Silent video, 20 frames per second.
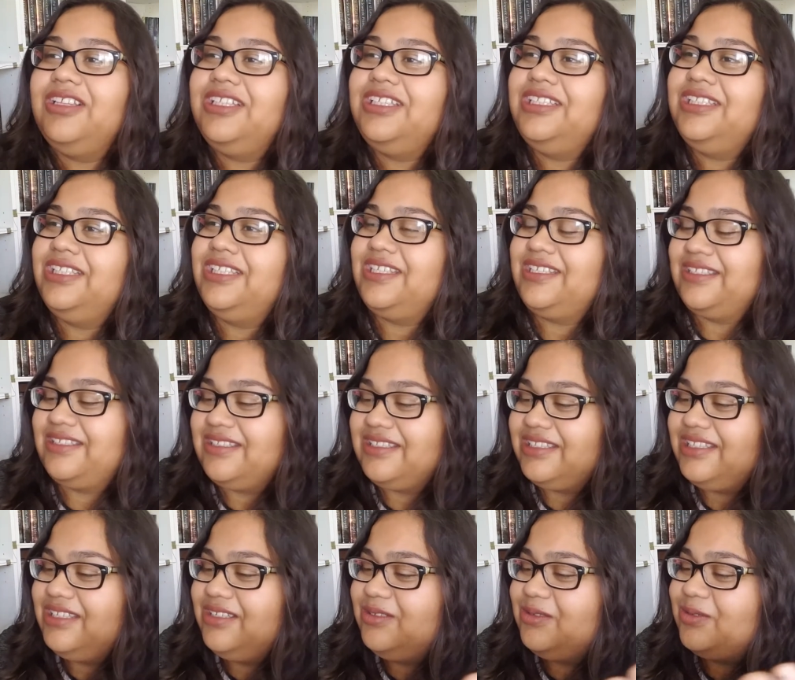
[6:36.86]
in this
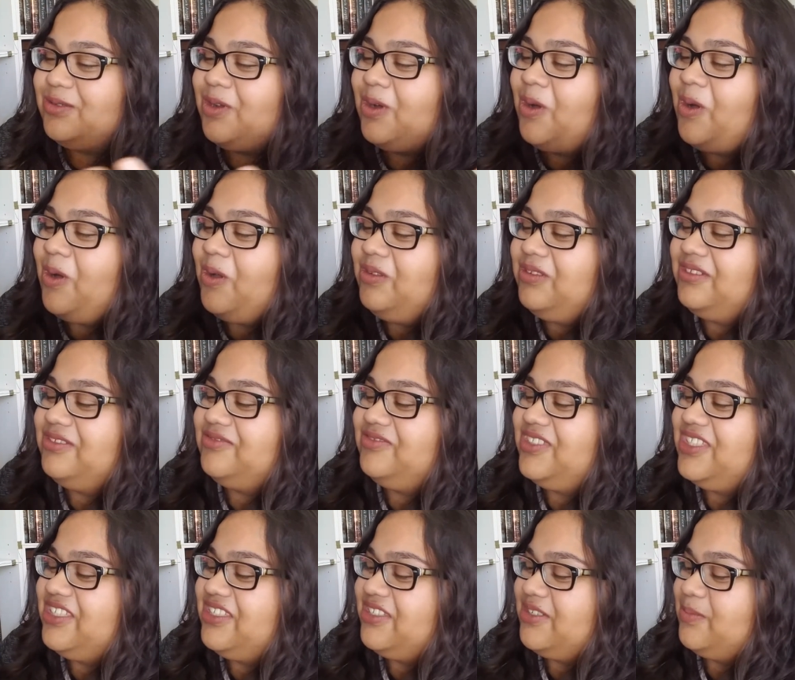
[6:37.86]
little hole of
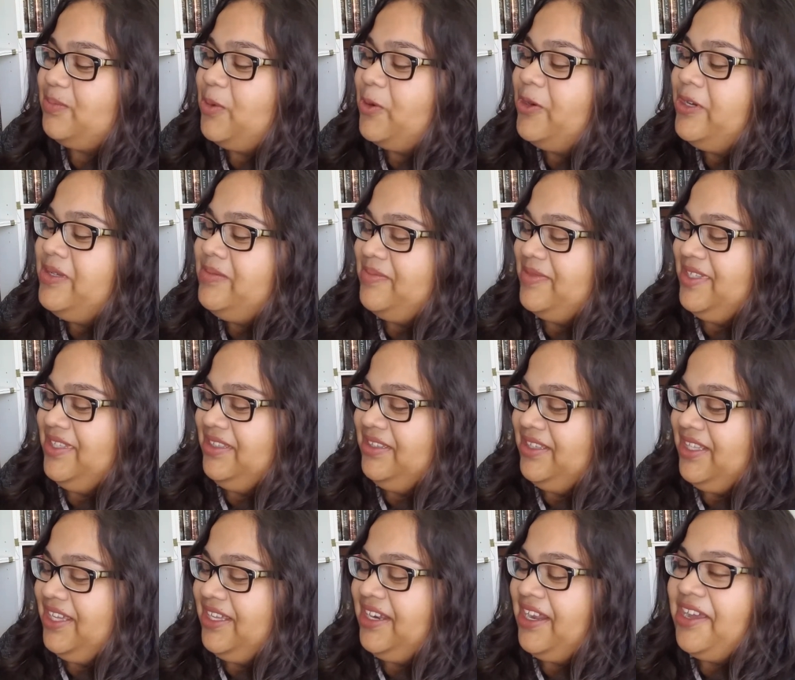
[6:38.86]

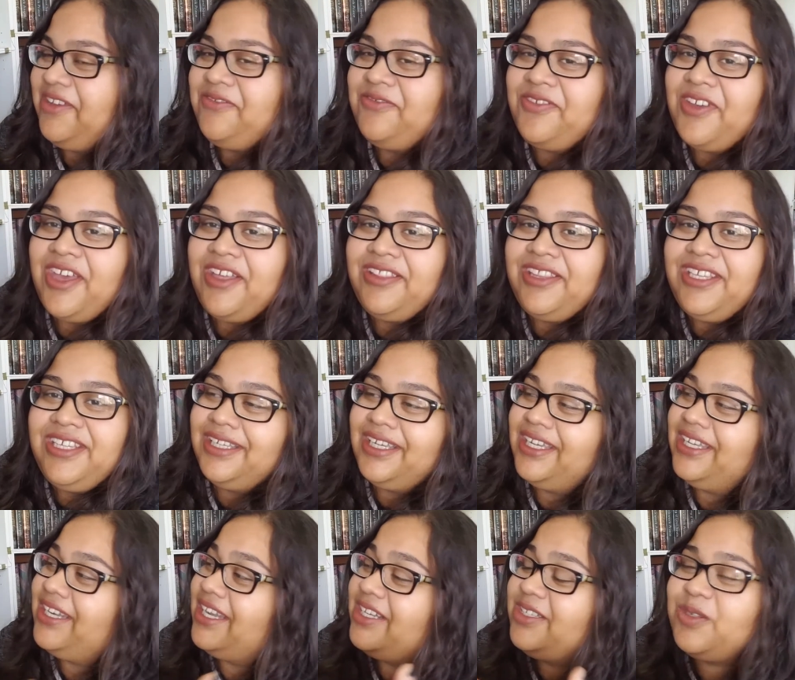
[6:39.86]
disappointment that I fell in,
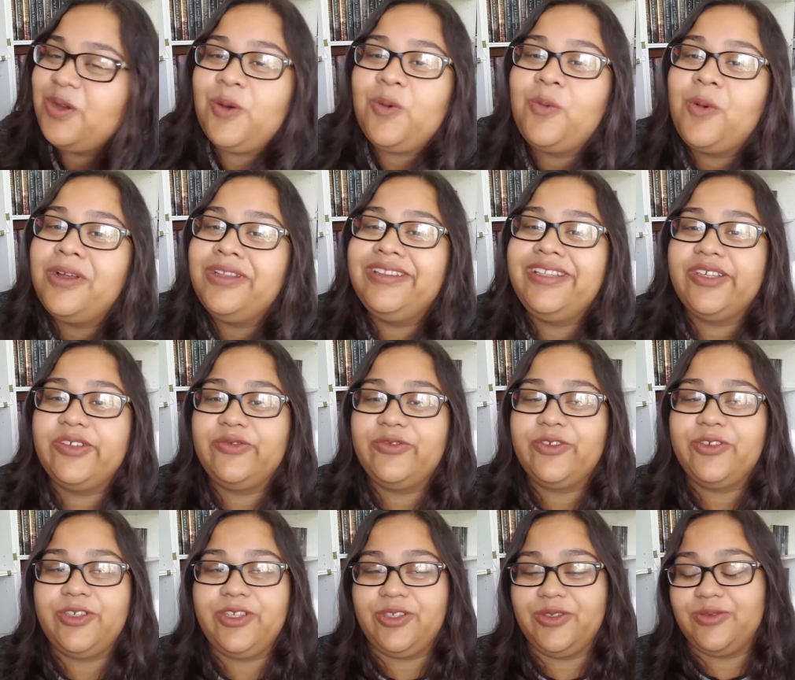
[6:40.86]
and I don't want that
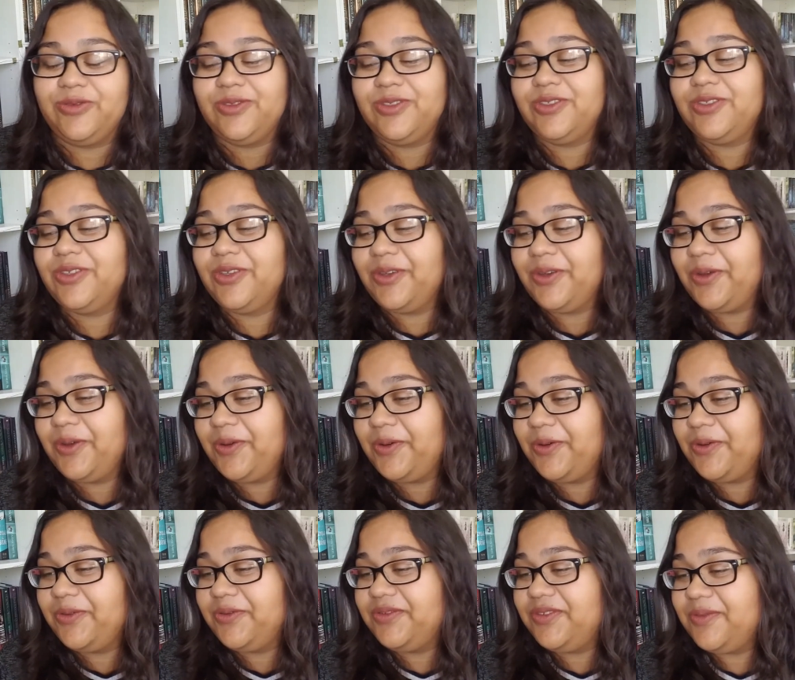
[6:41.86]
for you.
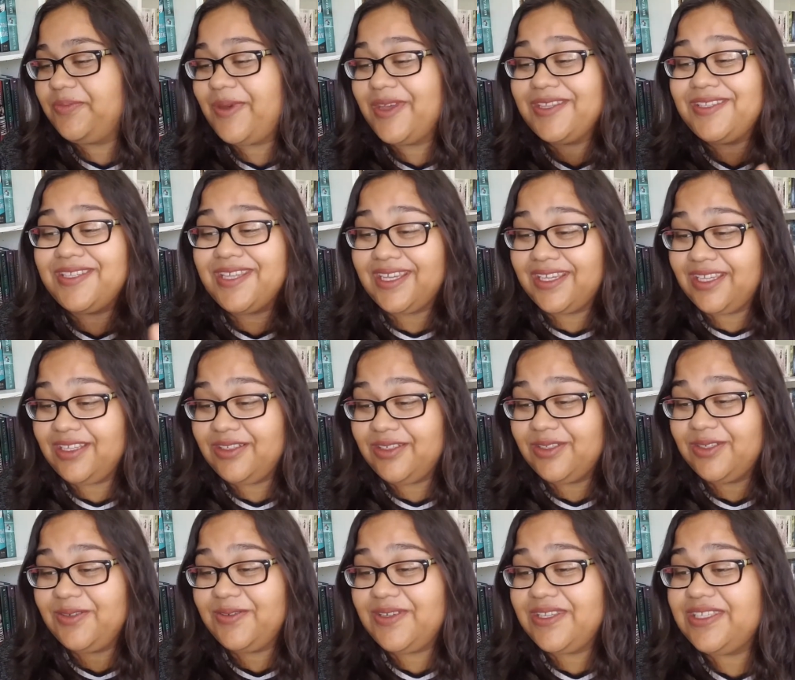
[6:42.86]
So the best I can
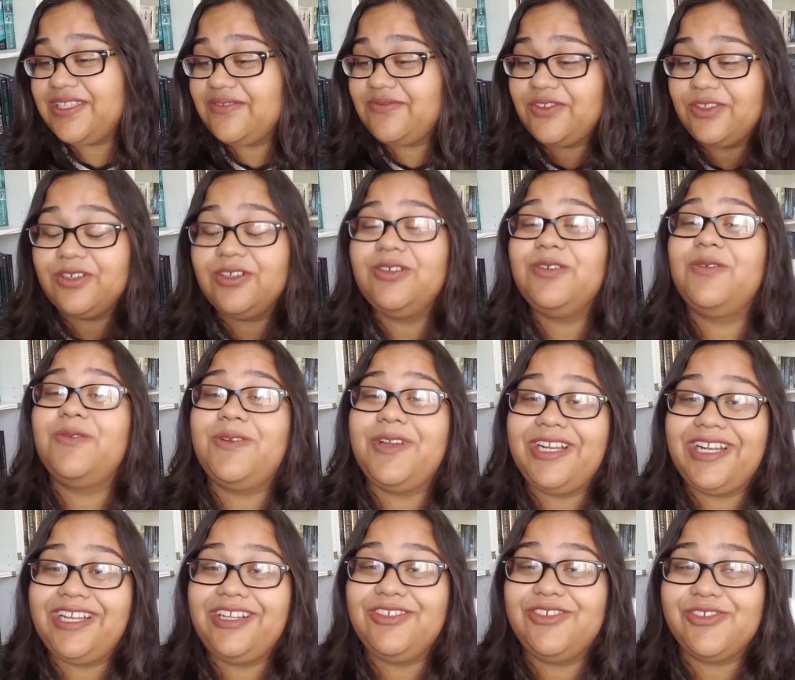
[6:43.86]
do is, if you're gonna
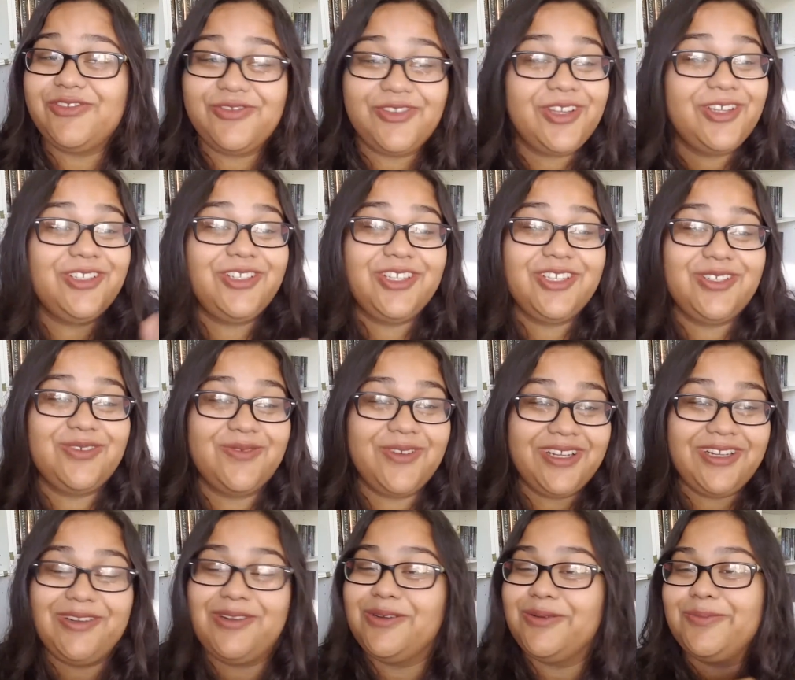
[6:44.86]
read Angel Fall, just
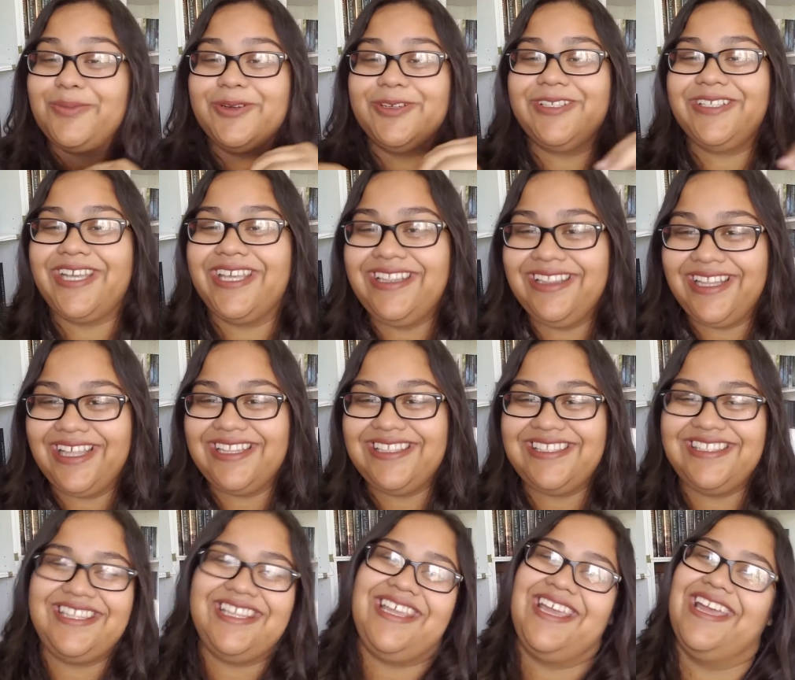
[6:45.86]
read it and pretend that's the